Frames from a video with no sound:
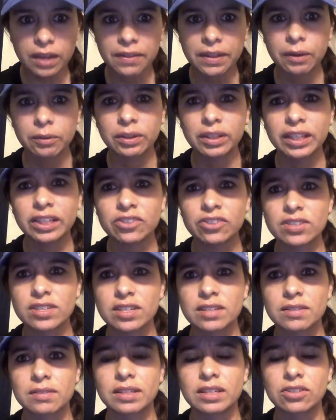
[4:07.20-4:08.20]
That really
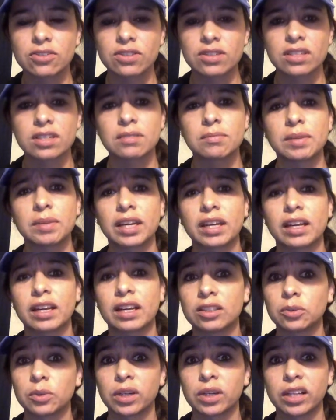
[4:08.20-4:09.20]
interested me,
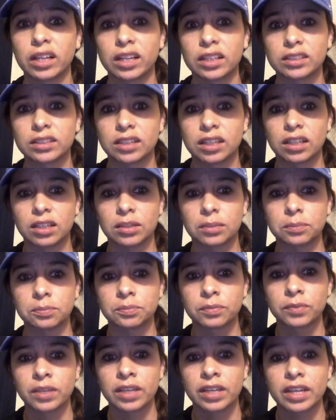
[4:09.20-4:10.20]
as well as
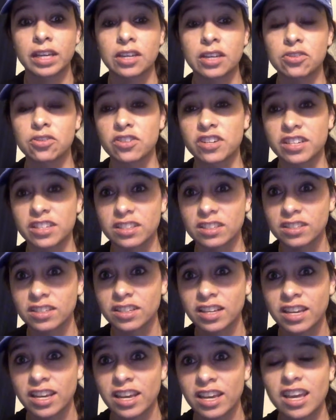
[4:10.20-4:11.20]
injuries.
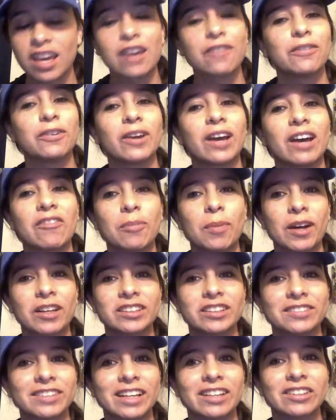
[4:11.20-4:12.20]
If you have a
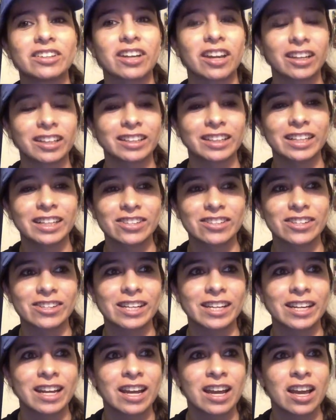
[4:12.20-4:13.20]
positive outlook on an
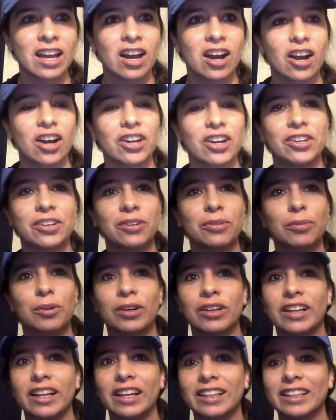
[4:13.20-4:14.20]
injury, are you
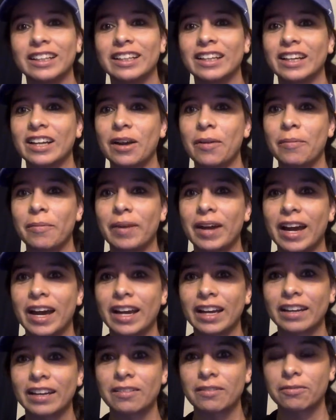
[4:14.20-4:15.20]
more likely to come
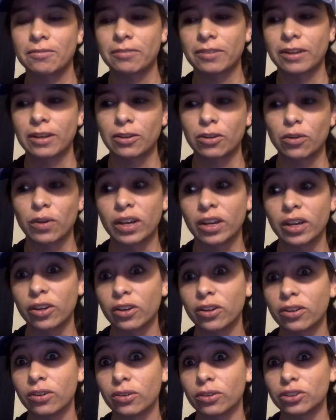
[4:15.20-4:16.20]
back
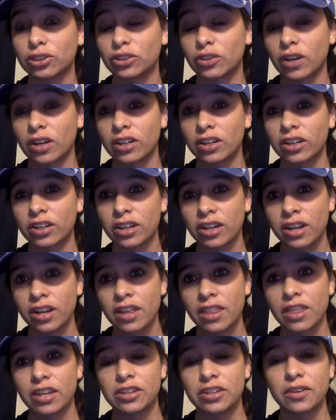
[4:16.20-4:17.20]
quicker or stronger
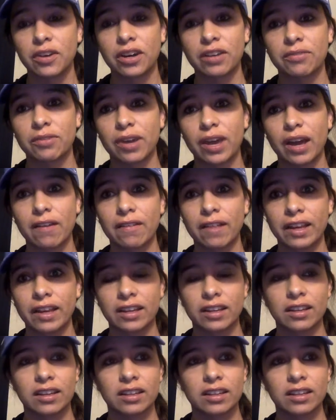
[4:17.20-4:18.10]
than you are if you have a